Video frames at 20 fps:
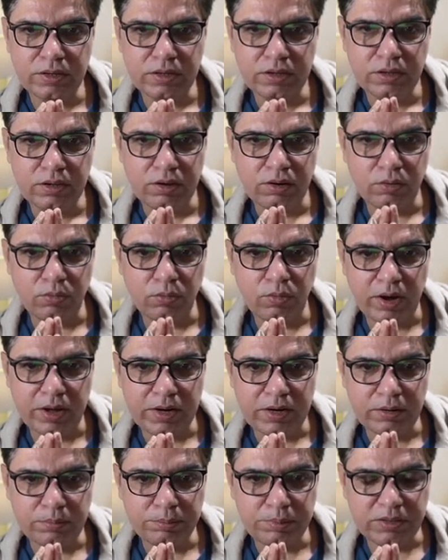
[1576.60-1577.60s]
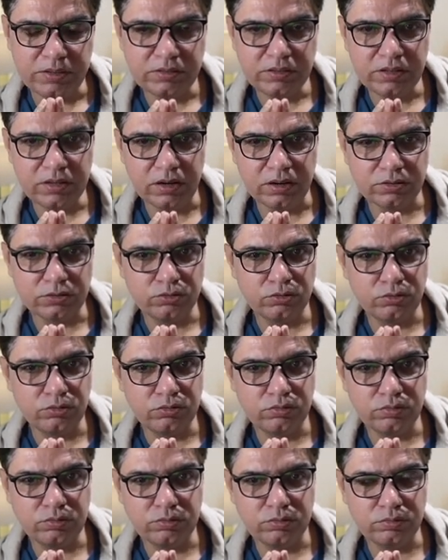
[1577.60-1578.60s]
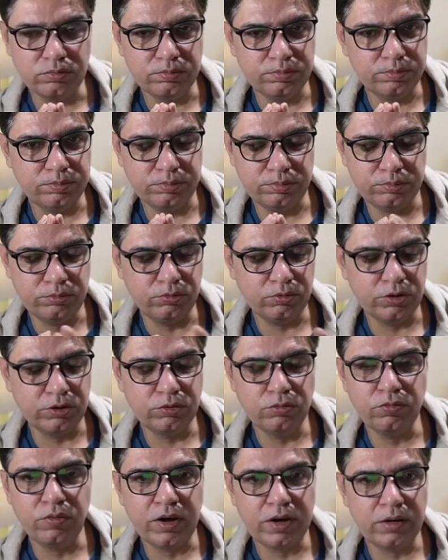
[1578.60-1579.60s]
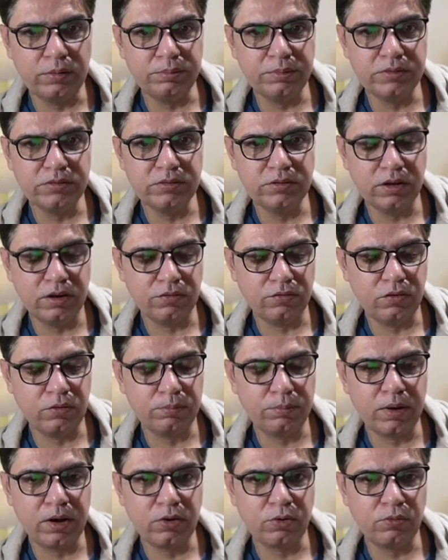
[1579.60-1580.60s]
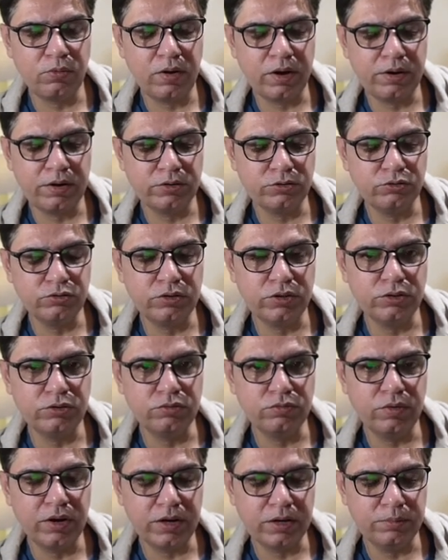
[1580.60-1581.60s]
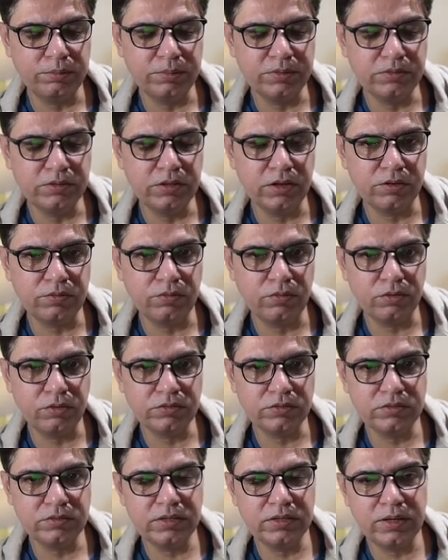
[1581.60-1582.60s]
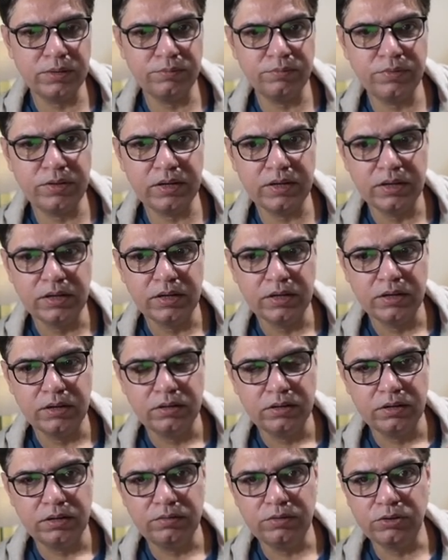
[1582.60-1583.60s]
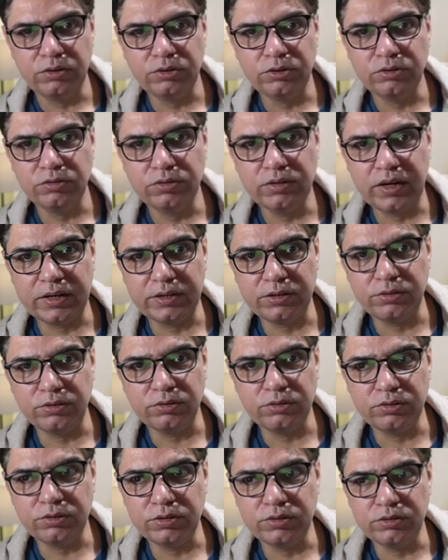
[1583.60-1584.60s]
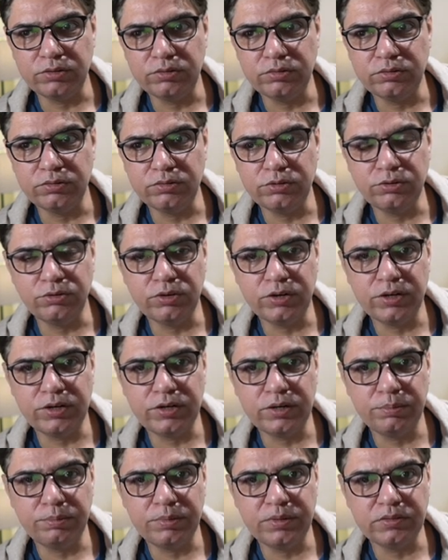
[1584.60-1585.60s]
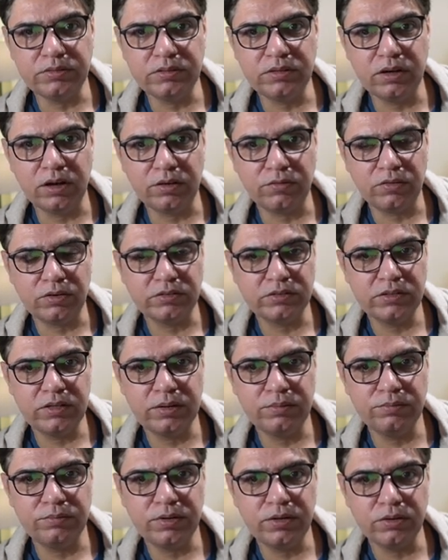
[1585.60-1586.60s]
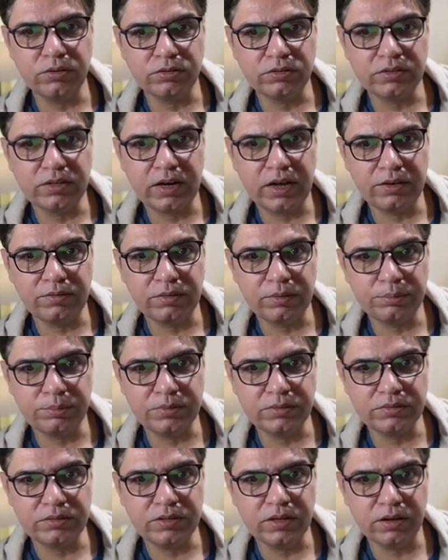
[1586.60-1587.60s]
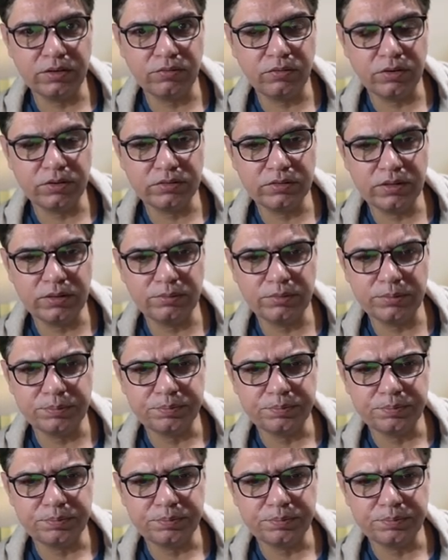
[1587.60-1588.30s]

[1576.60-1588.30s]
a viral PCR. So you can do viral PCR for parvovirus. You can do viral PCR for CMV. You can do, like, you know, you can do urinary PCR for CMV or saliva PCR for CMV.